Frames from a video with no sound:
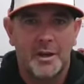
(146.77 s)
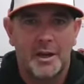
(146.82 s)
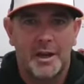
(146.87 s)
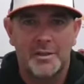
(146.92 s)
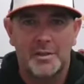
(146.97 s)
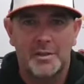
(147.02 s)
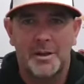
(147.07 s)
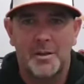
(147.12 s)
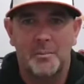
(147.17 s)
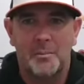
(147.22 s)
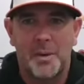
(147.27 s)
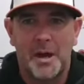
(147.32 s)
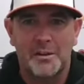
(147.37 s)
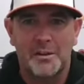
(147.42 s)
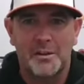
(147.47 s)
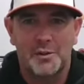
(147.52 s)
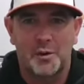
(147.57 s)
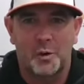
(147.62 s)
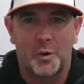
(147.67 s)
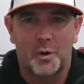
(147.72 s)
And a
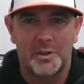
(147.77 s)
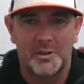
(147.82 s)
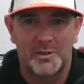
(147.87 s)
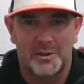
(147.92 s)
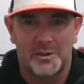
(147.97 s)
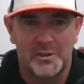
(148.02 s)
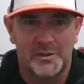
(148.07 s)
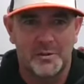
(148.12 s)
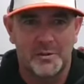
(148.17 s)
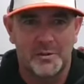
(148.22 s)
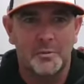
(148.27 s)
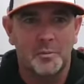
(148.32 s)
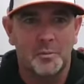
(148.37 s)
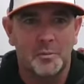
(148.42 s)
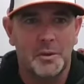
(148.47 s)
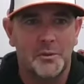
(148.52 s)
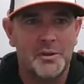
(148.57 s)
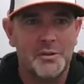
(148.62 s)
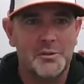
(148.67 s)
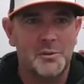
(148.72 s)
bad scoring decision.
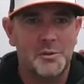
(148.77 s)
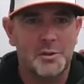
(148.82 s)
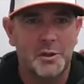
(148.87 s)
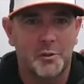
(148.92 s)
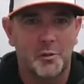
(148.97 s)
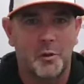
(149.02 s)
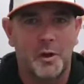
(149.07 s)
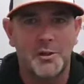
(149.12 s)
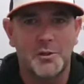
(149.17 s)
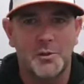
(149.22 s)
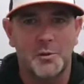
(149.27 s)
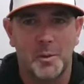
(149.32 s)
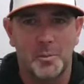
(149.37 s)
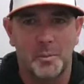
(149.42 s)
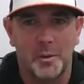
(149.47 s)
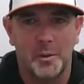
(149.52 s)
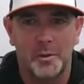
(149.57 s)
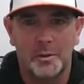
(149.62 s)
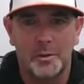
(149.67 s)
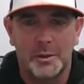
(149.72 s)
But this was a great
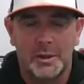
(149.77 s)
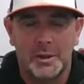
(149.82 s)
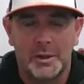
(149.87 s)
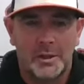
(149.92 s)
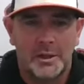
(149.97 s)
triple.